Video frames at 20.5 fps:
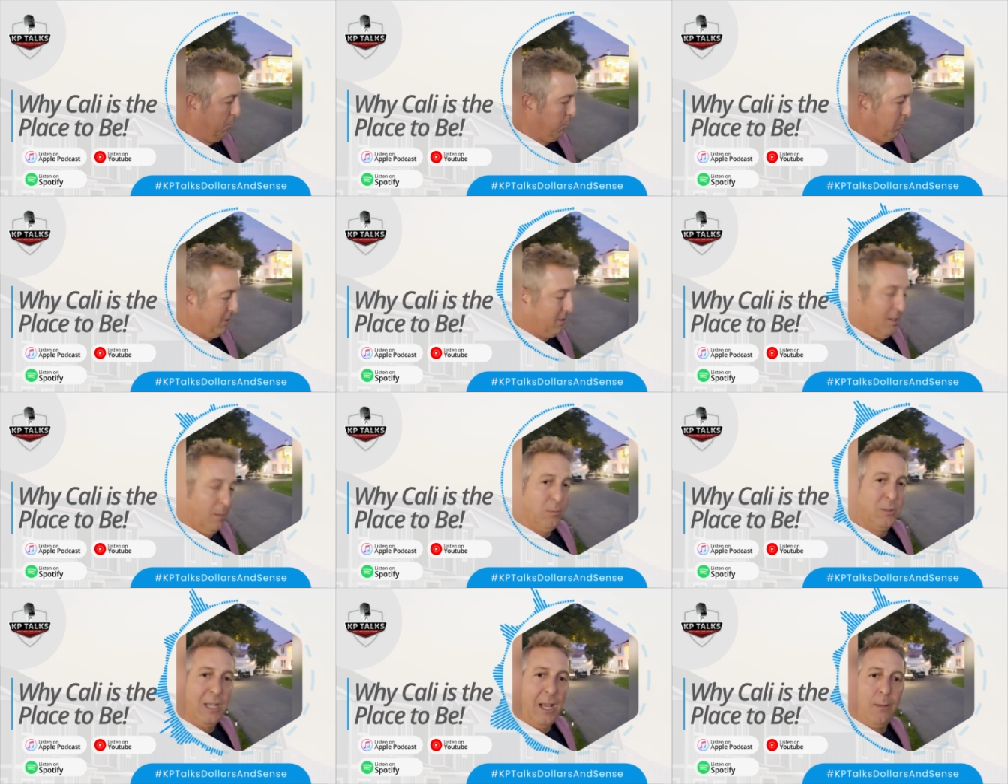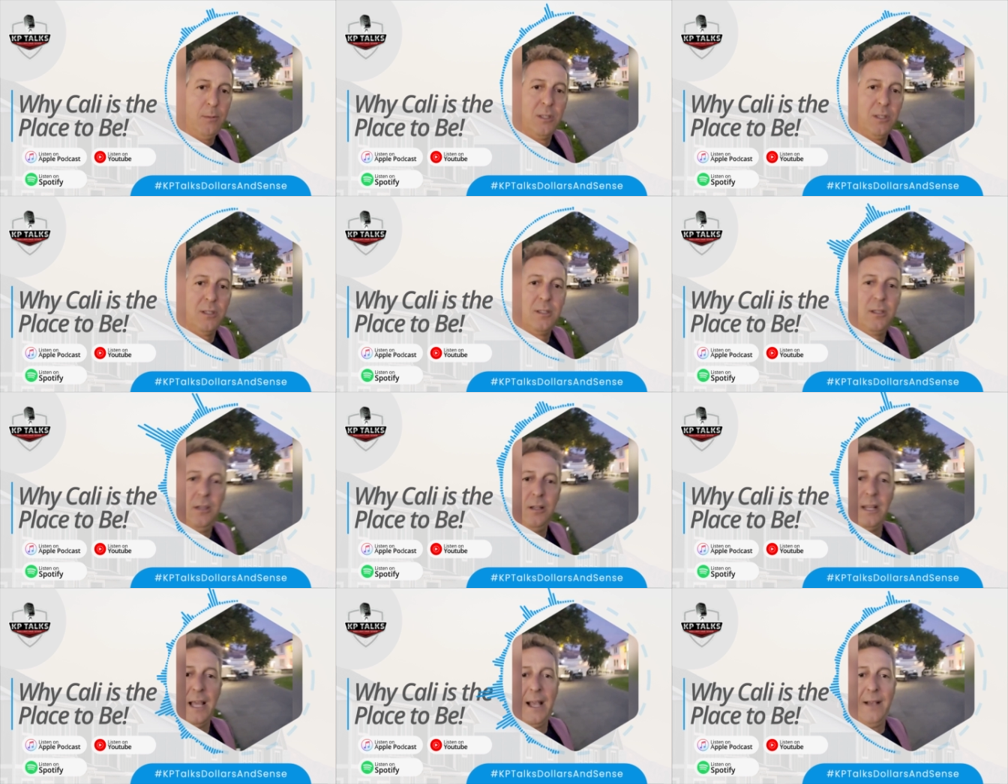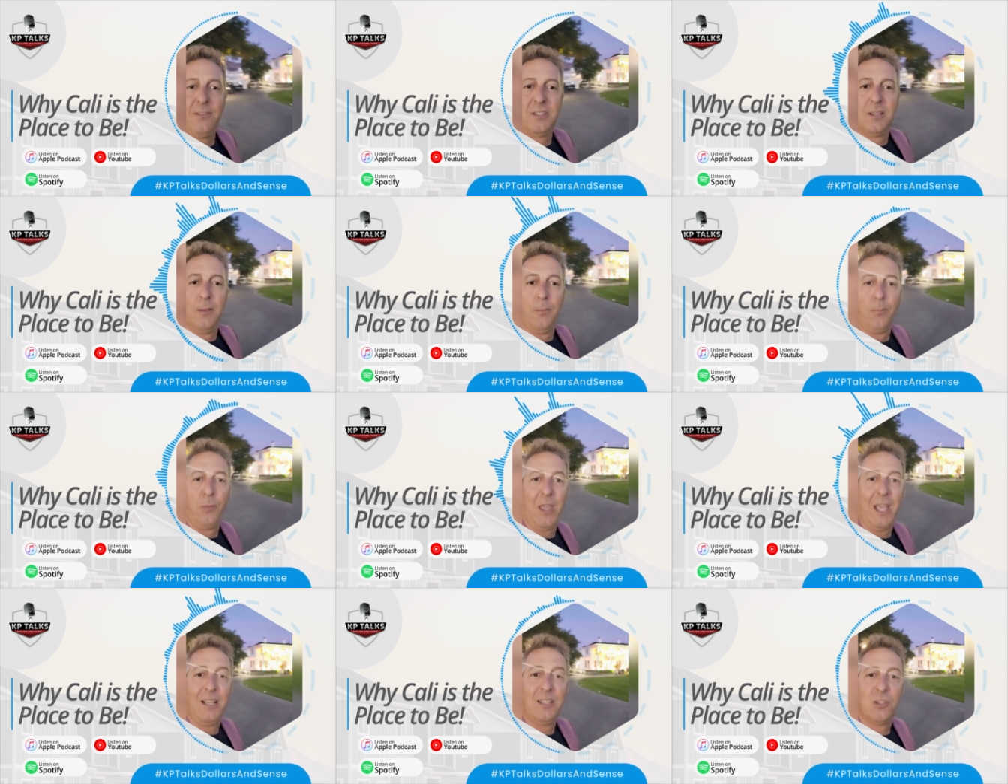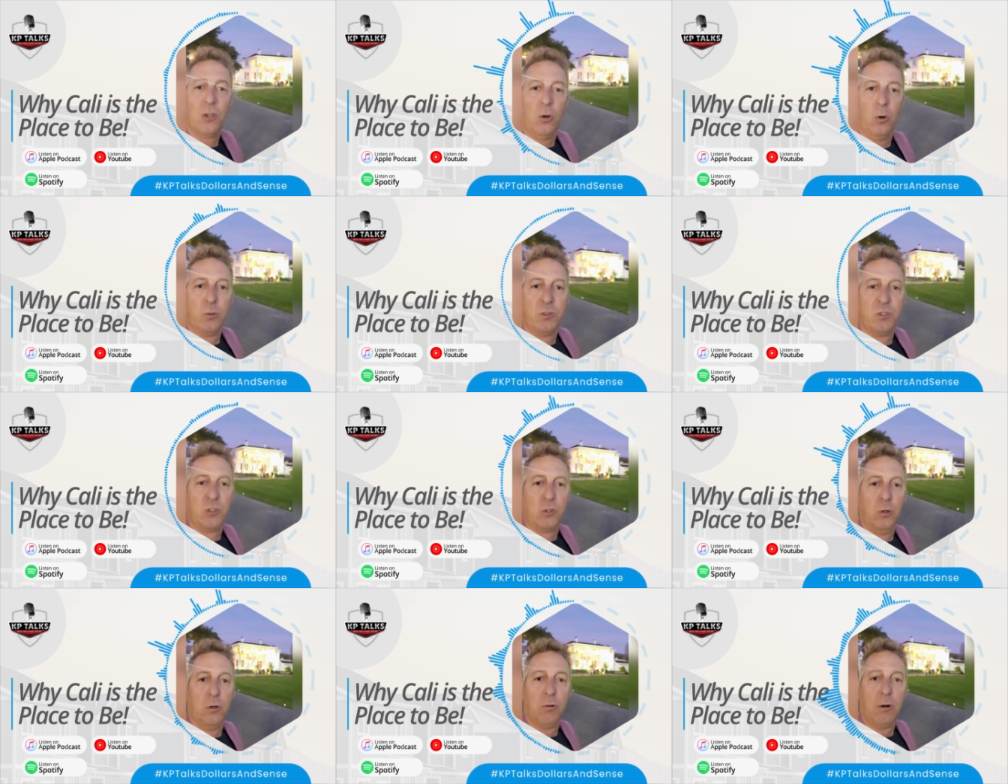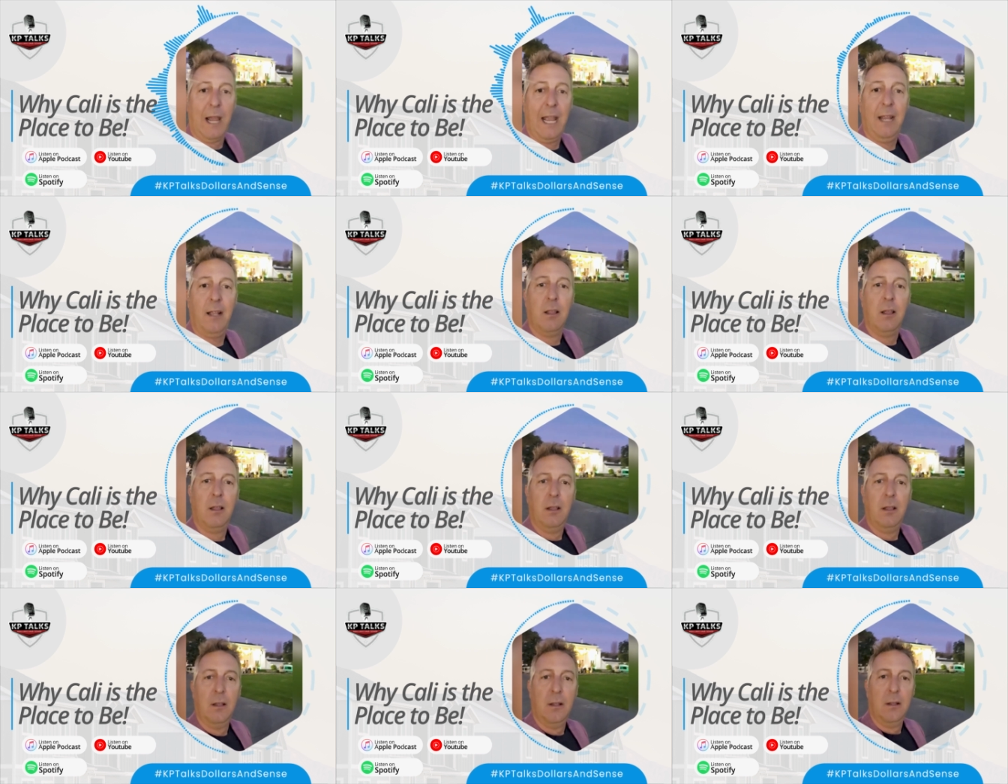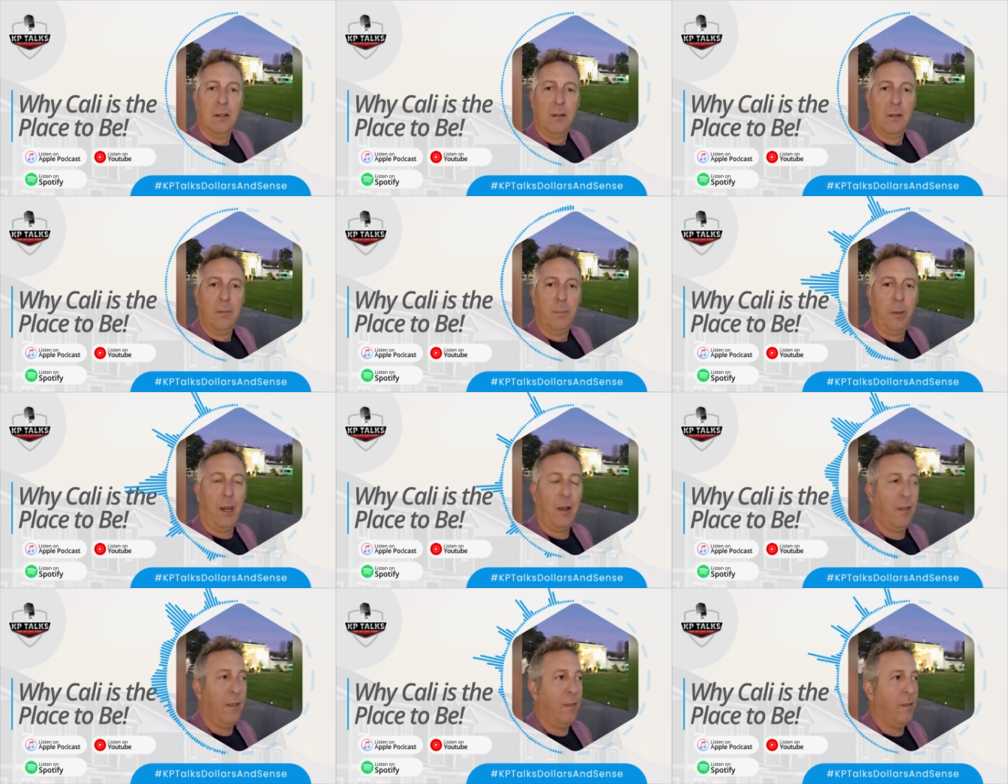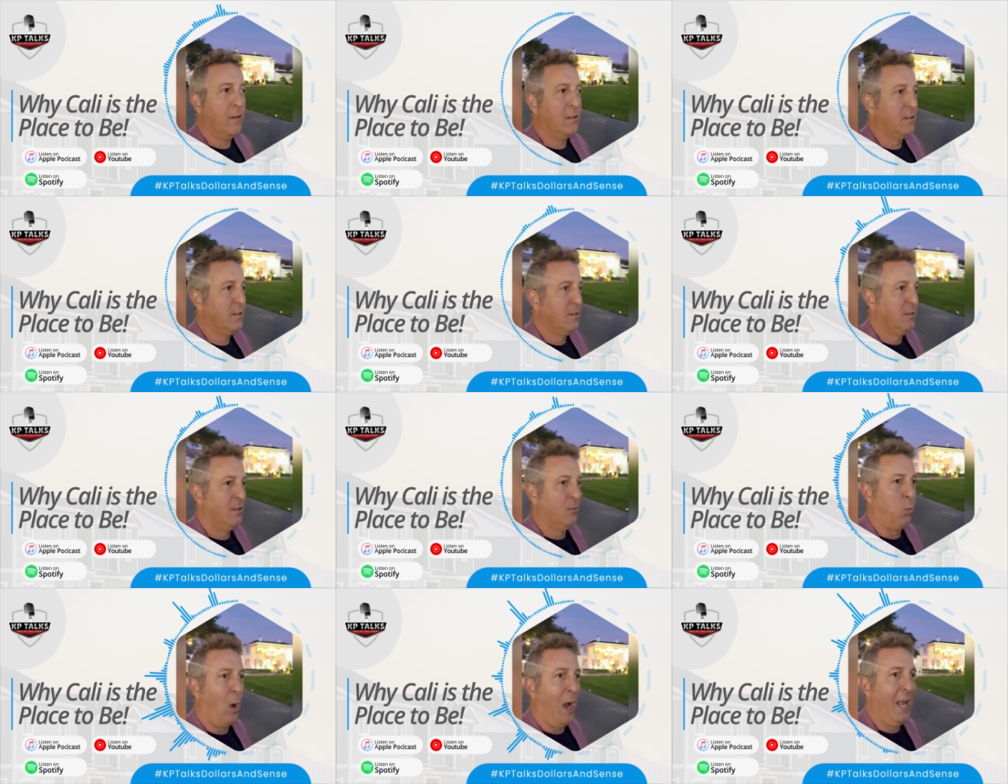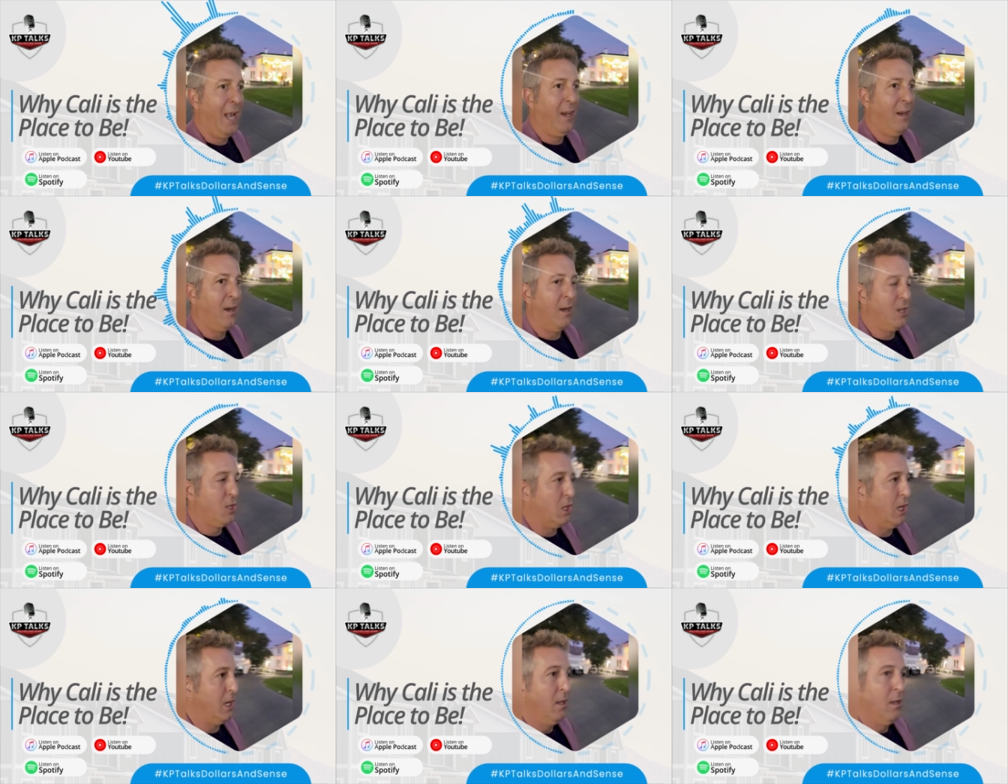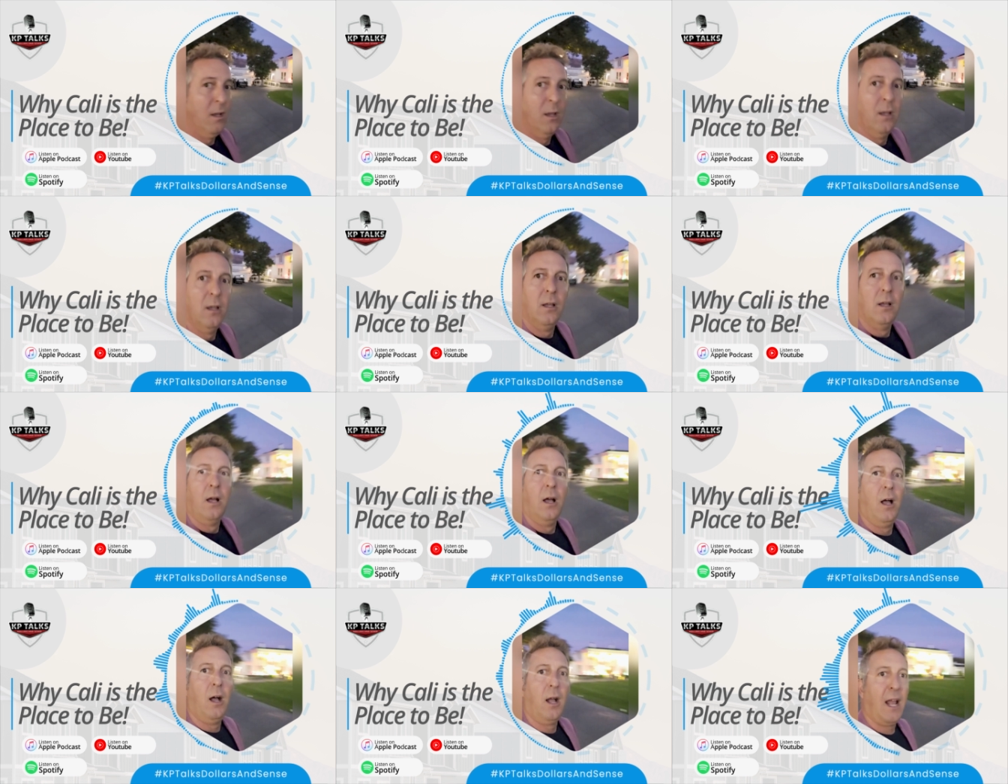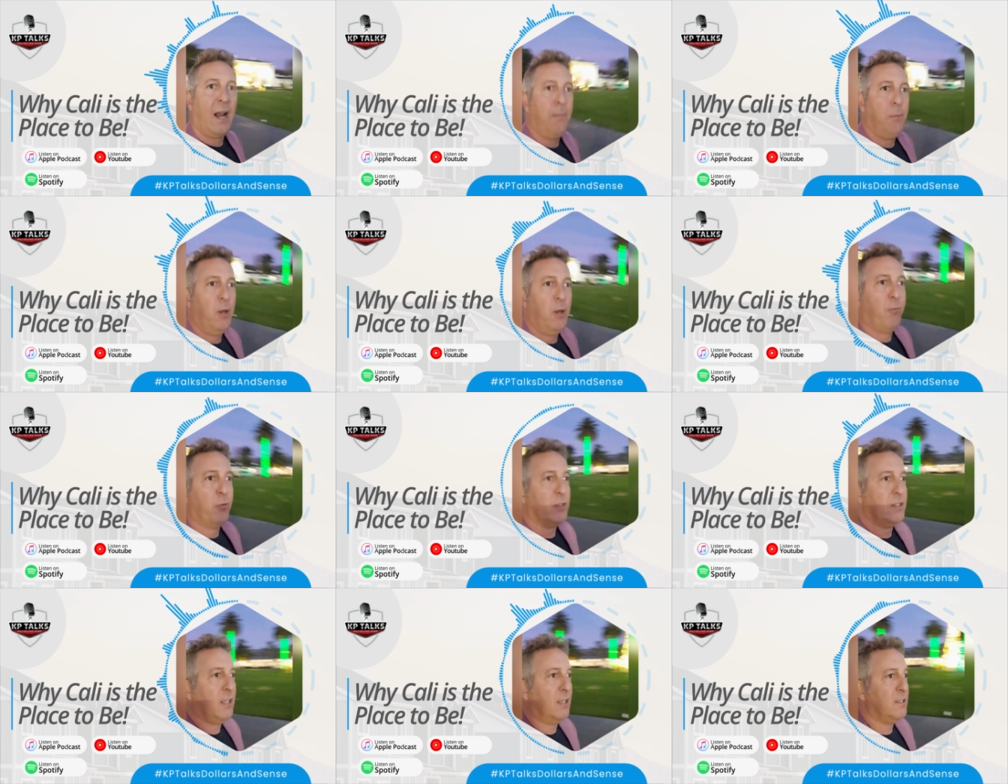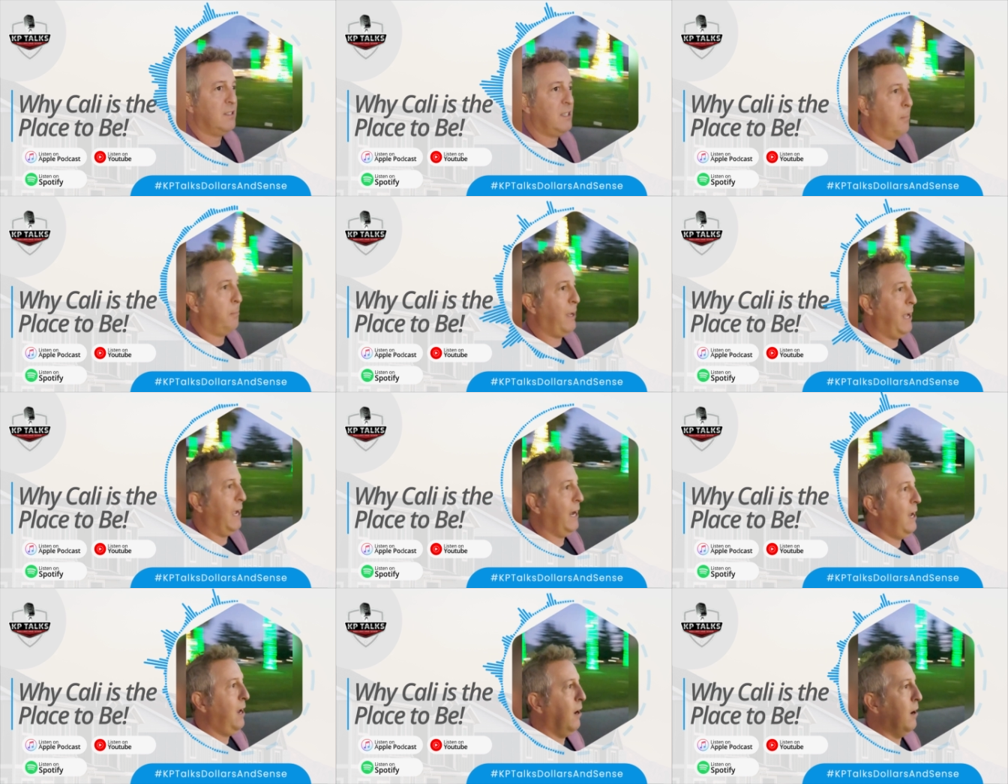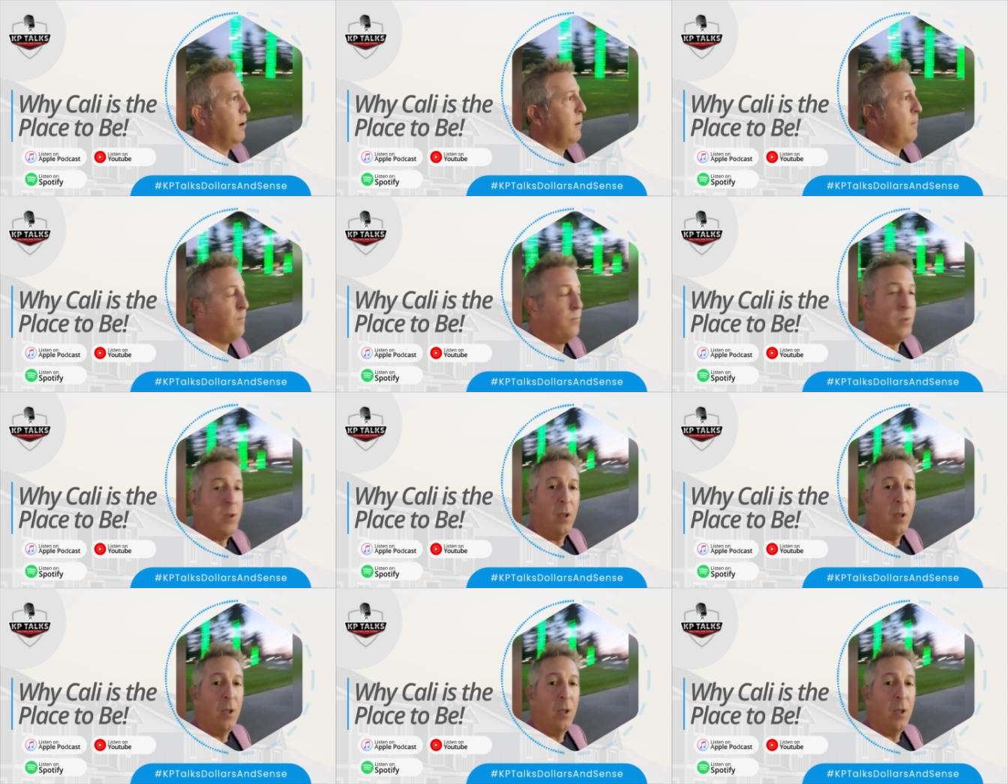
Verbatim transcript: But sometimes it's good to have some things old school, right? Apparently, this is wine country. Uh, got a beautiful sunset back here.